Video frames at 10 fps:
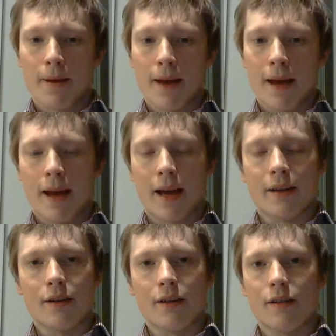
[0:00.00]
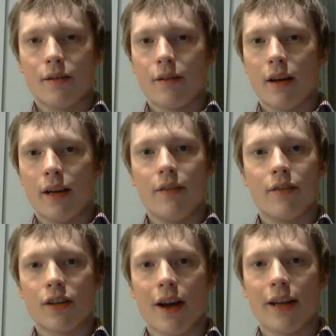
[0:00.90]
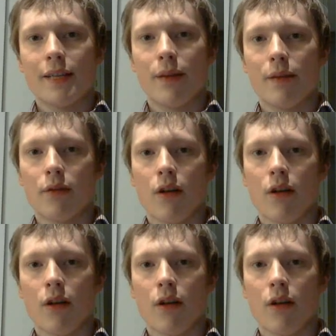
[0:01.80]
And even Chinese people